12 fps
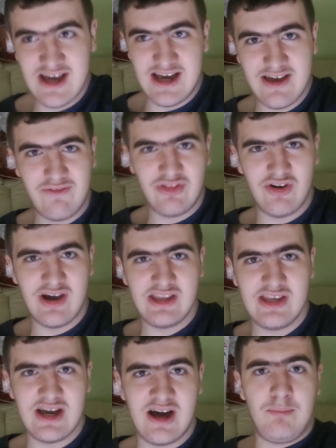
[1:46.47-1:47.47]
I have no
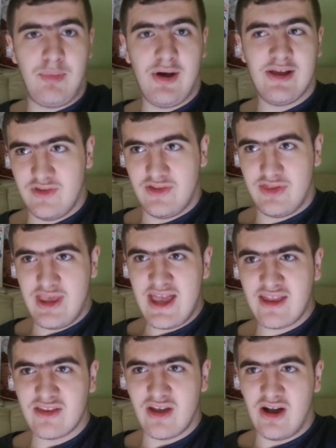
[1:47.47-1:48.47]
idea. But
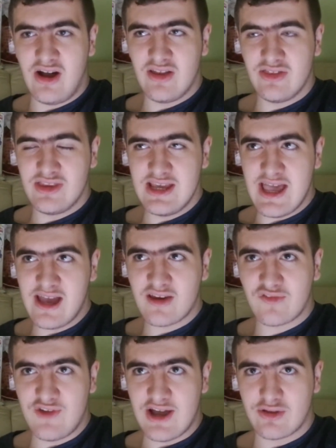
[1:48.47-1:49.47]
then on the
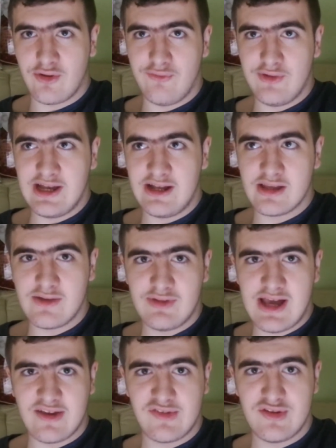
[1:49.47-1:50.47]
X Factor finale of
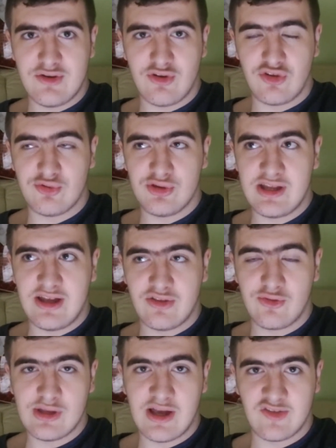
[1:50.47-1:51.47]
last year in
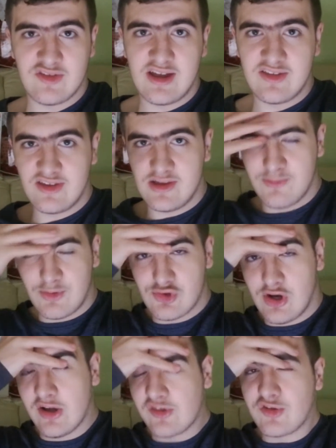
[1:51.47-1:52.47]
2019, which
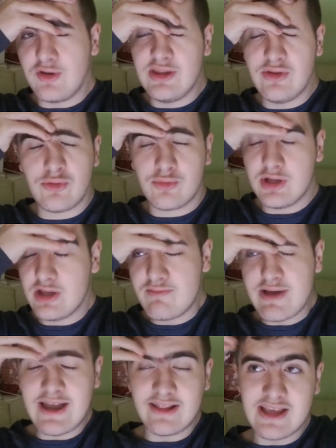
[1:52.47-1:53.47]
also ended really
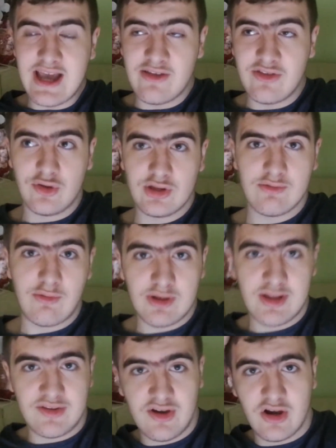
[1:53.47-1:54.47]
badly, I don't even
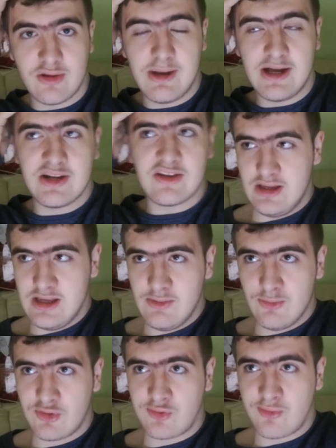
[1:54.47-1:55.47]
want to talk about it. It
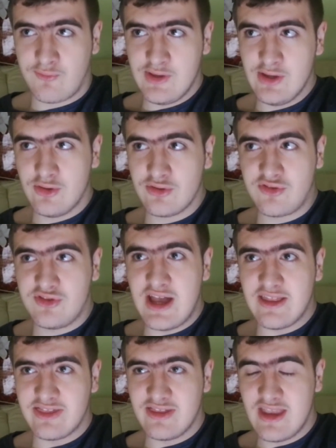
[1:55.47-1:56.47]
was revealed
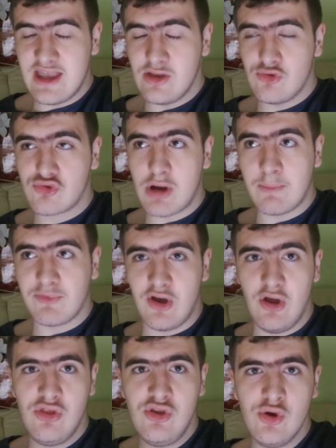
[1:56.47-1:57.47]
that they dropped
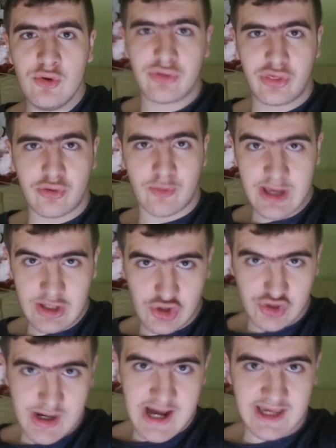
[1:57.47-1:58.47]
a new three
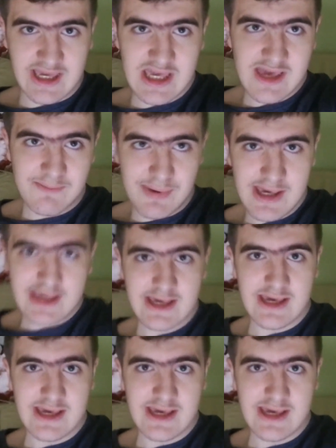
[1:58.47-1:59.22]
track EP,